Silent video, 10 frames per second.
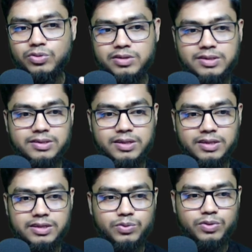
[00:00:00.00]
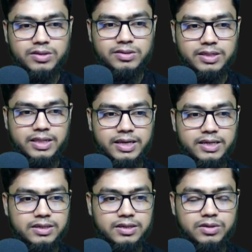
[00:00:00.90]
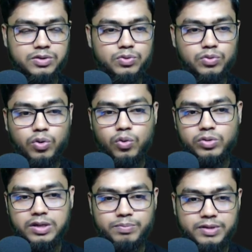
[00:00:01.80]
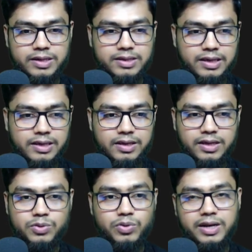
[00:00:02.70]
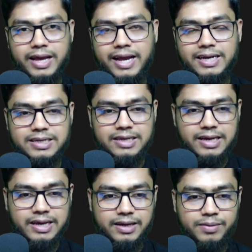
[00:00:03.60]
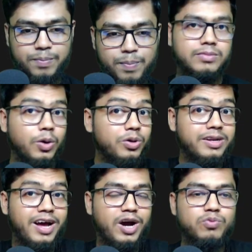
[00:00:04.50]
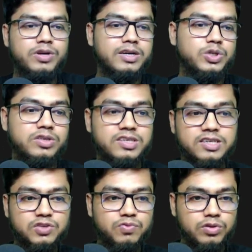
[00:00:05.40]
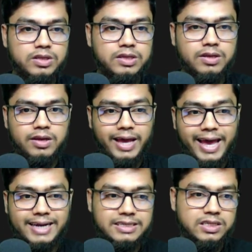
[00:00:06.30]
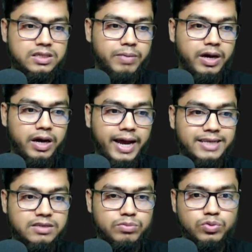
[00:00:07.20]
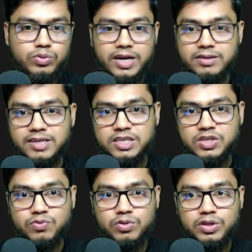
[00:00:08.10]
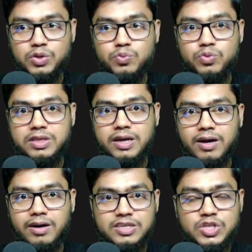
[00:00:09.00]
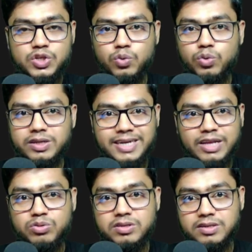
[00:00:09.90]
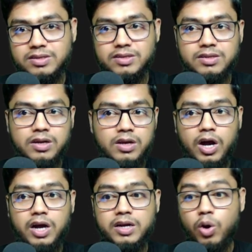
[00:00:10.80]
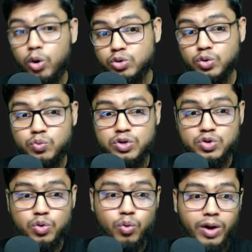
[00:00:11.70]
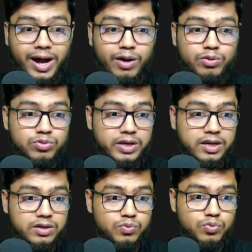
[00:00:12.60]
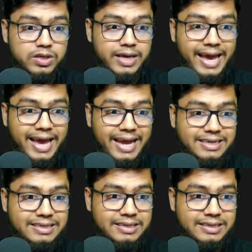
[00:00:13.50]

easily you can select your own API key, you can add in here. Okay, now we are actually successfully active agent mode, and successfully we are installed the Tailwind CSS, and also we know how can we add